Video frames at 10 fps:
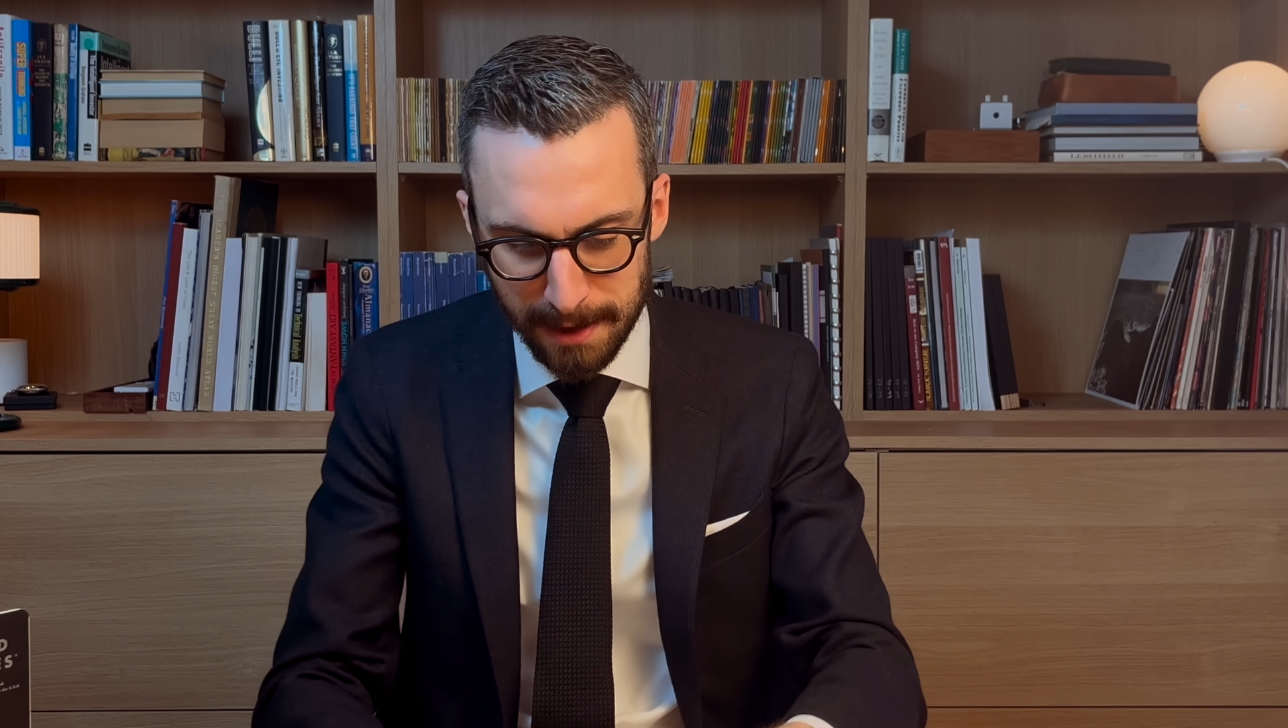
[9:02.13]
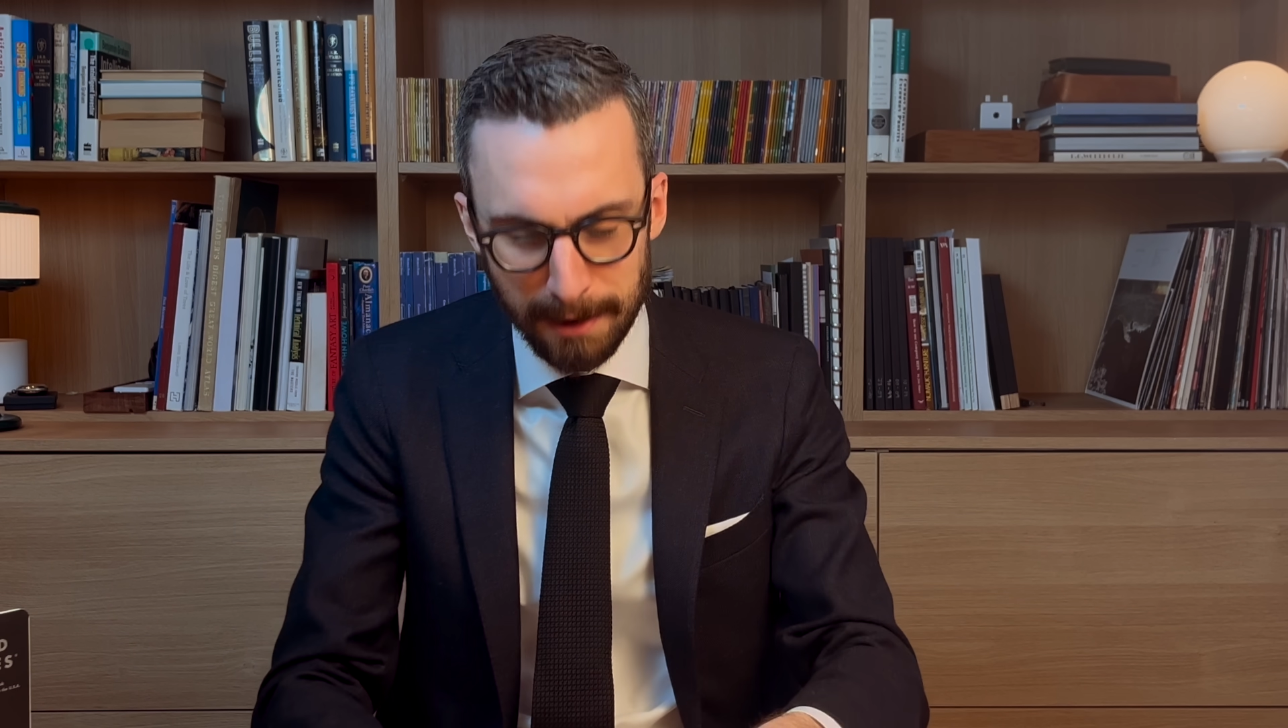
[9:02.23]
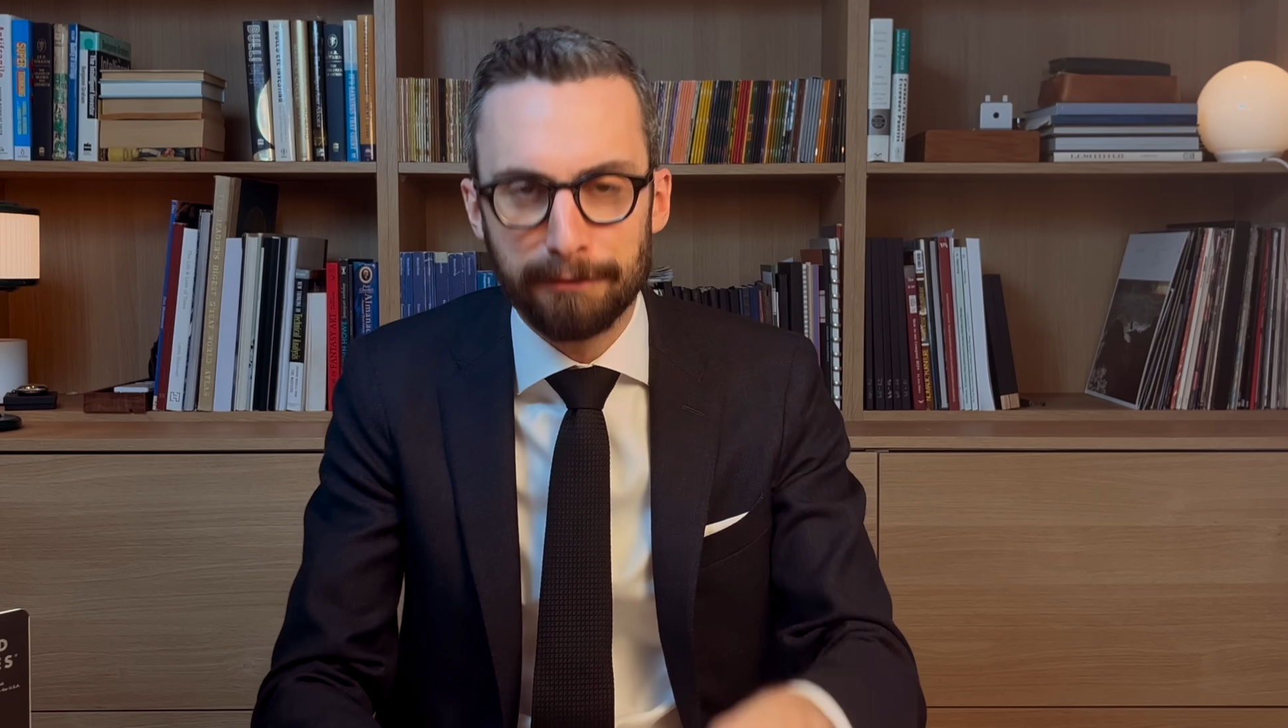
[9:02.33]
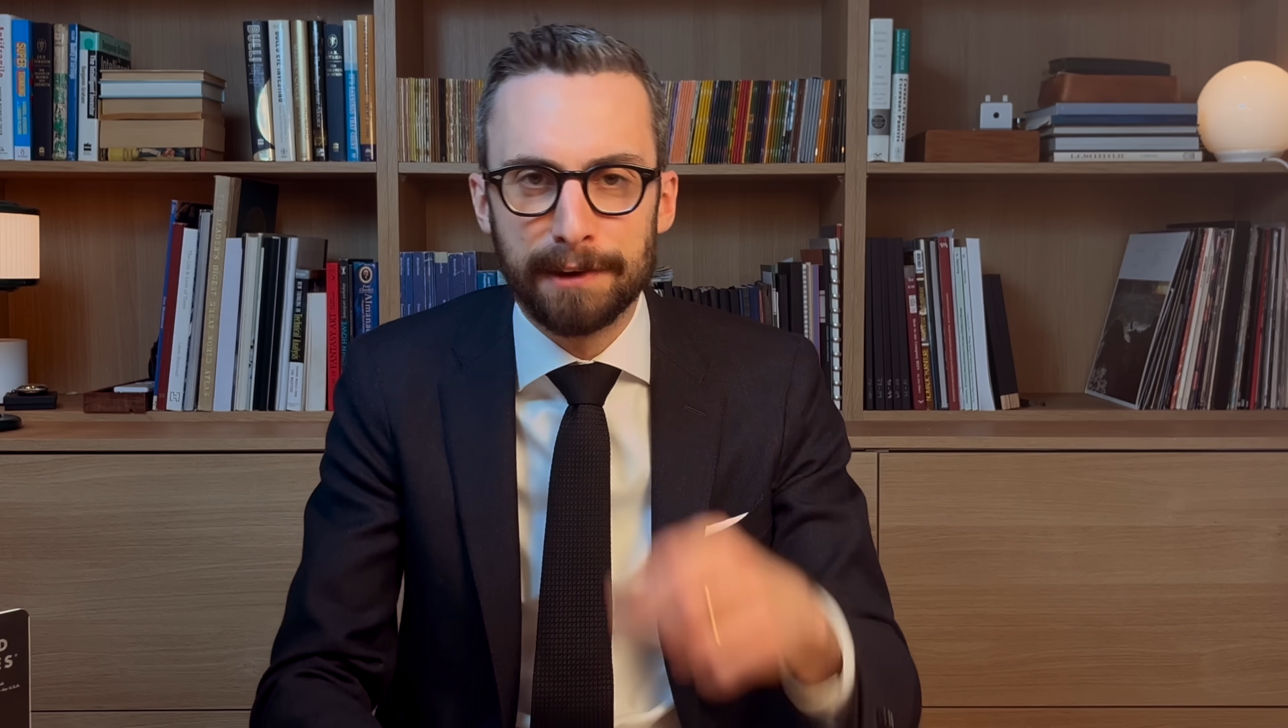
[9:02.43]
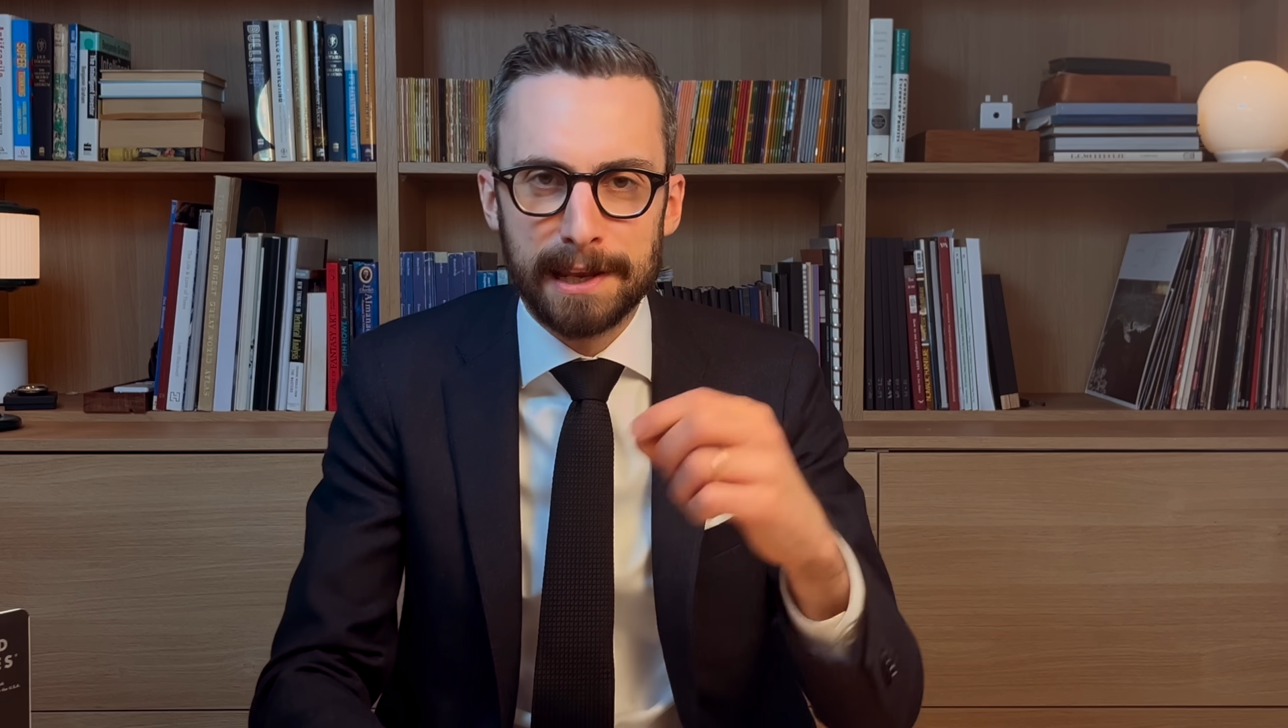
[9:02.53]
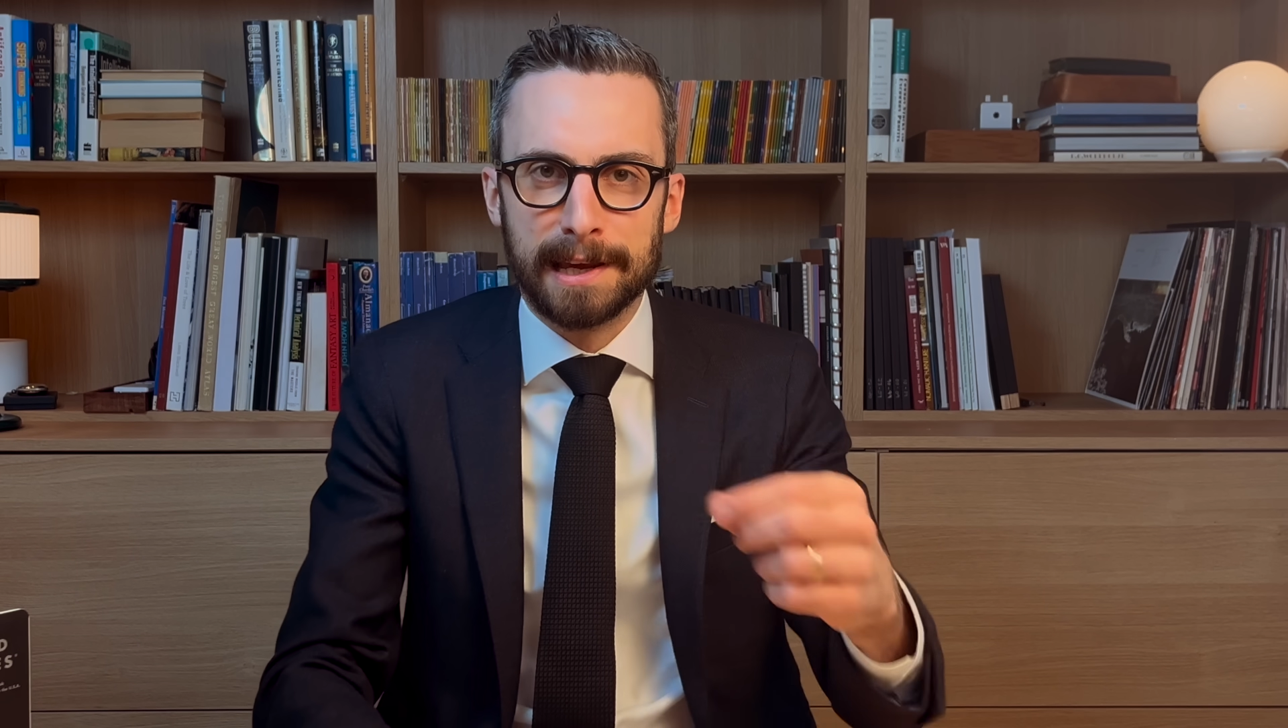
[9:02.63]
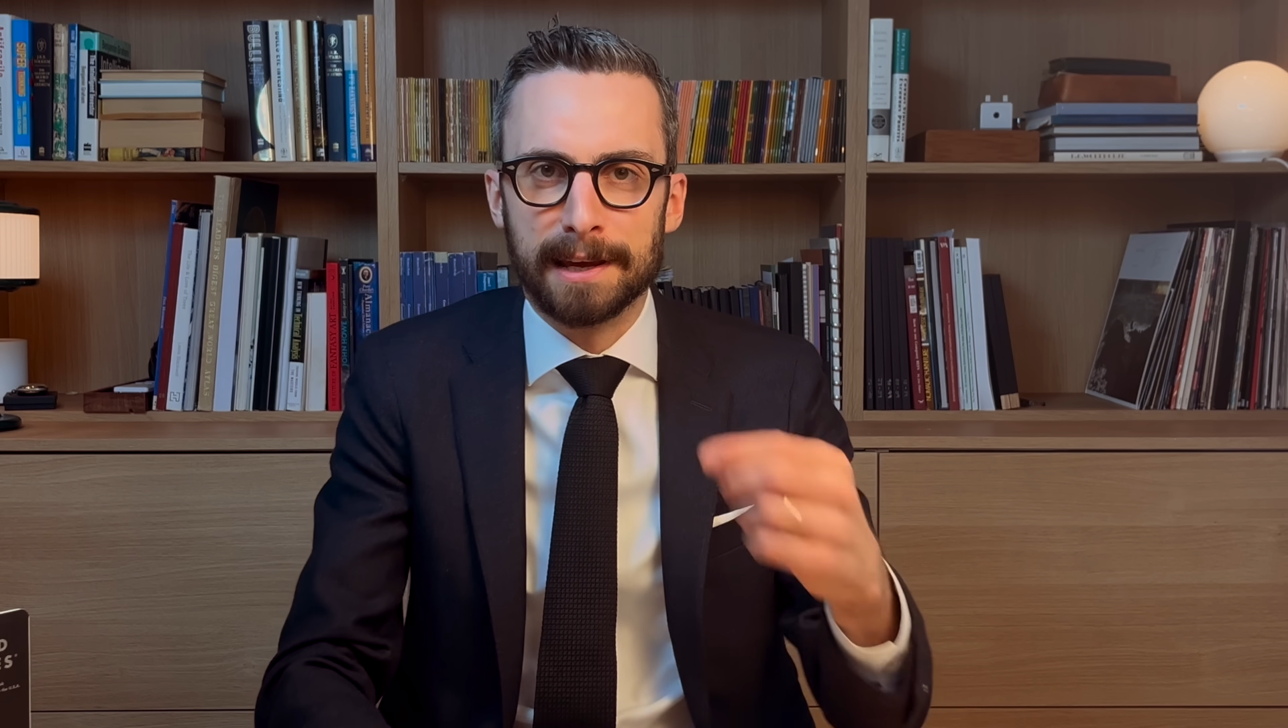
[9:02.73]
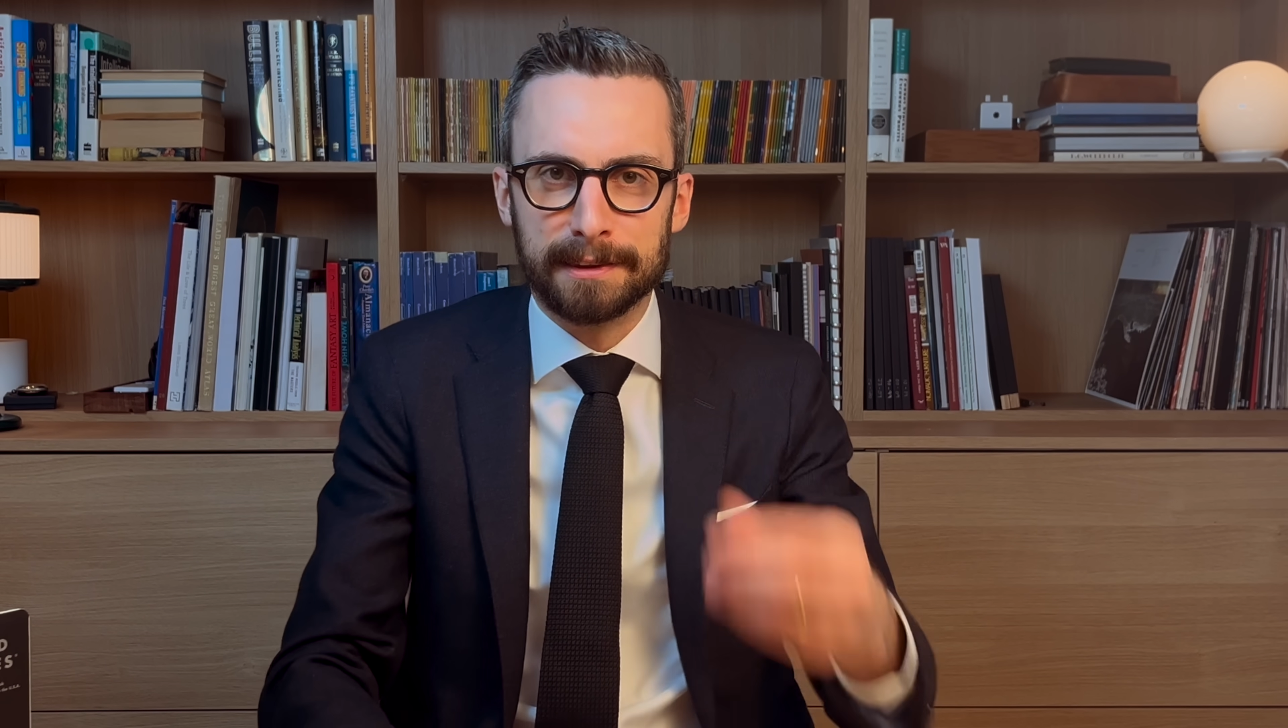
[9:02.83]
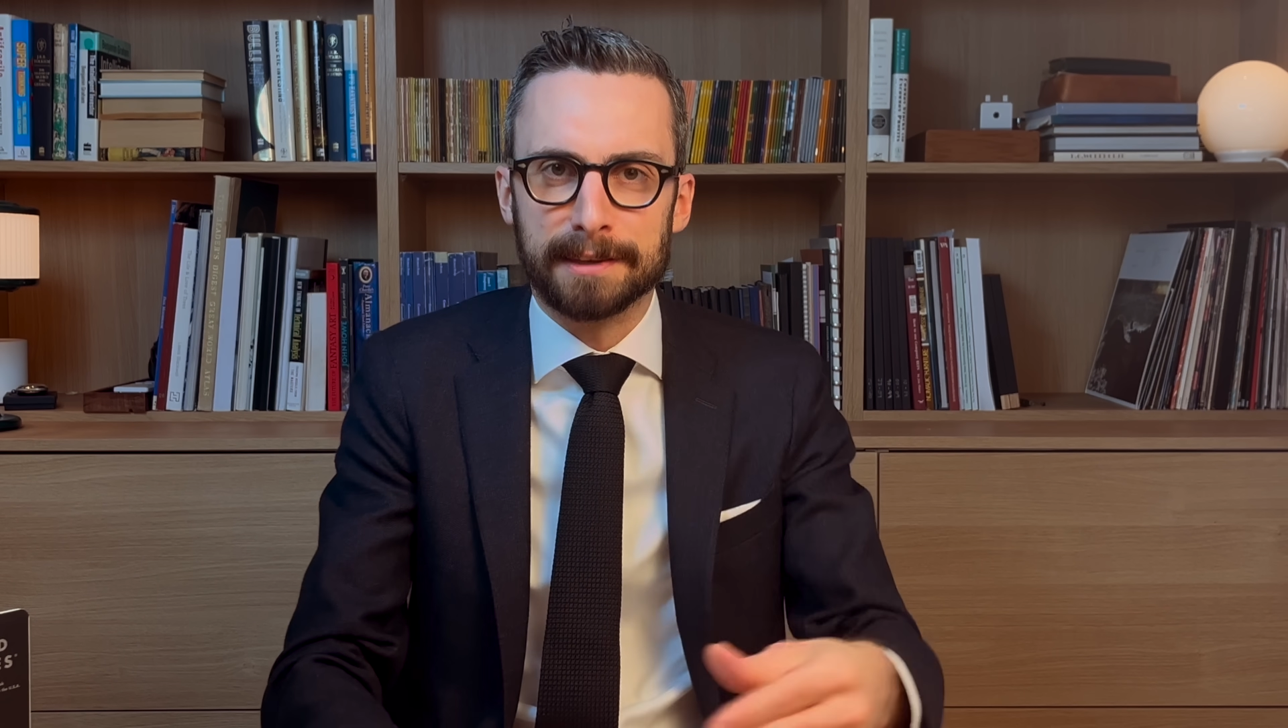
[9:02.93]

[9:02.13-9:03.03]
feeling the